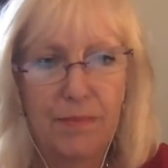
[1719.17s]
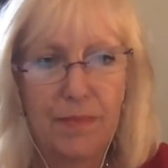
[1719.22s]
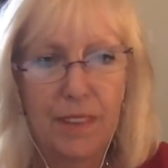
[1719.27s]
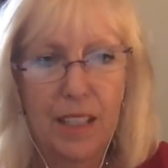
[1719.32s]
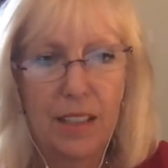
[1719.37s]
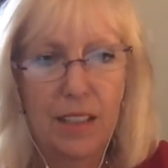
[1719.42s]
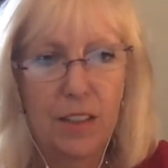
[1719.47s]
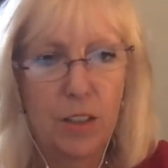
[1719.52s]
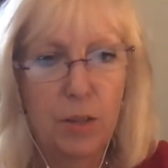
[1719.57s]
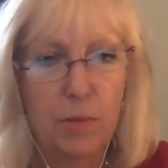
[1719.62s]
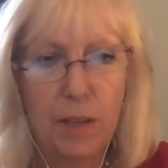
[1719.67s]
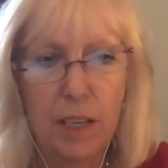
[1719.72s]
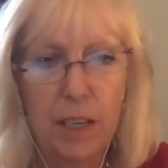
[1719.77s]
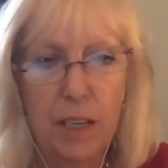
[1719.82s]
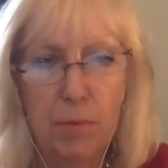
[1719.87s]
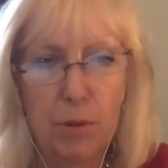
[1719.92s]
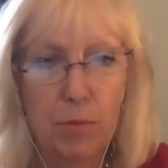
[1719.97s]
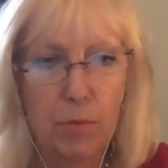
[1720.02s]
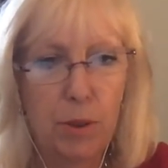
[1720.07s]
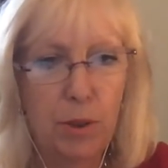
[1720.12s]
Did you make a
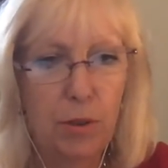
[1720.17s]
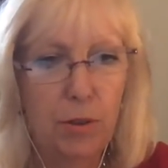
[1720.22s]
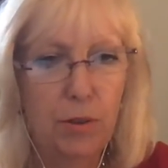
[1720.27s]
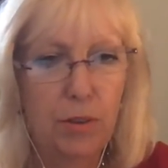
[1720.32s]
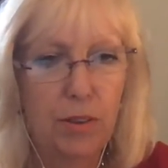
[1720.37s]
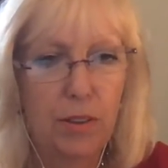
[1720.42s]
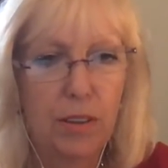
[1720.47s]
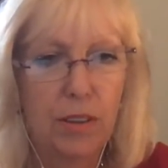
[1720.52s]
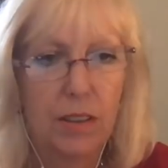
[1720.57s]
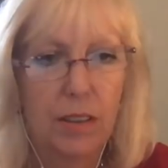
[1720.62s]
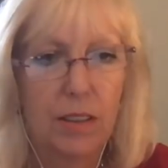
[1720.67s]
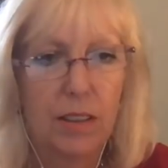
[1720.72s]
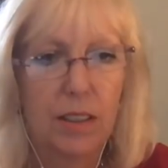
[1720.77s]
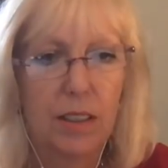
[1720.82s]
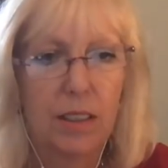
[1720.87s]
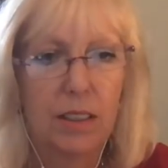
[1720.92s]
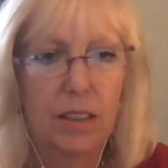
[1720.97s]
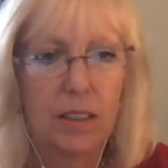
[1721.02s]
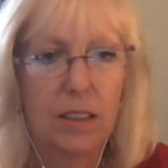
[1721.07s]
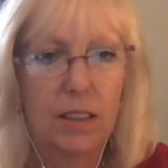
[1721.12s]
boo boo?
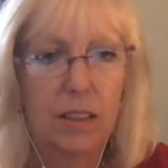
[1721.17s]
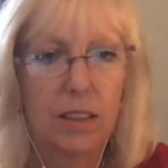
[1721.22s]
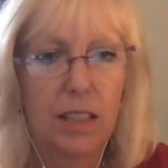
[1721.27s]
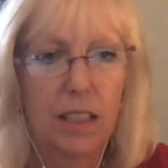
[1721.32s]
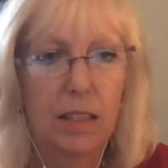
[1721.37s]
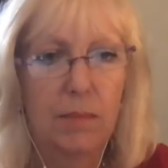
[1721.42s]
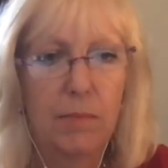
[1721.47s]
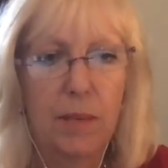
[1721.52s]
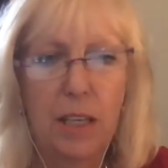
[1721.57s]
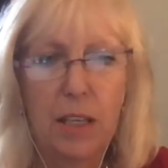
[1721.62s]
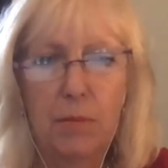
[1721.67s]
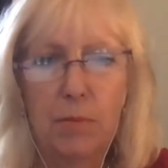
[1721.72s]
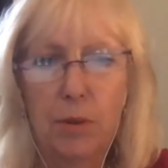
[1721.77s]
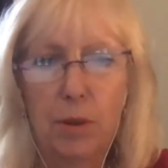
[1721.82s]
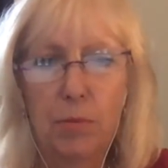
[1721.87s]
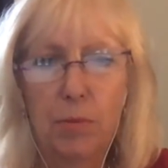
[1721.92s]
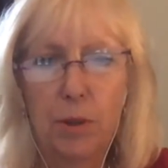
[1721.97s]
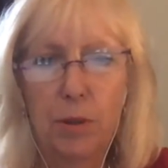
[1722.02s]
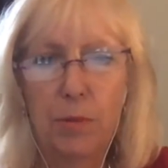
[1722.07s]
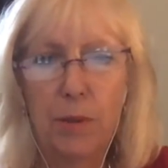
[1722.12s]
Ted made a
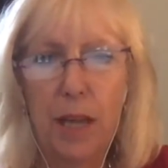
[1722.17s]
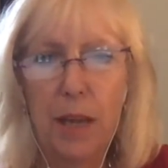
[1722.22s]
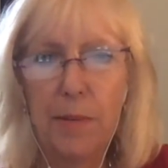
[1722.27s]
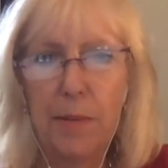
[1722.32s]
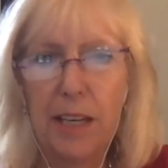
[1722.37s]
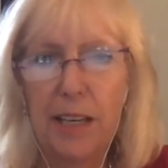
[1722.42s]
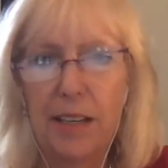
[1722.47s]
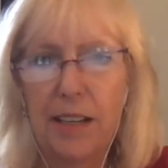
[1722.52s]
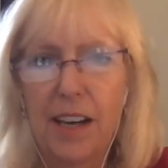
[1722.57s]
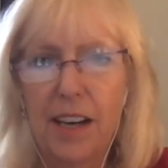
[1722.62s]
boo boo, maybe.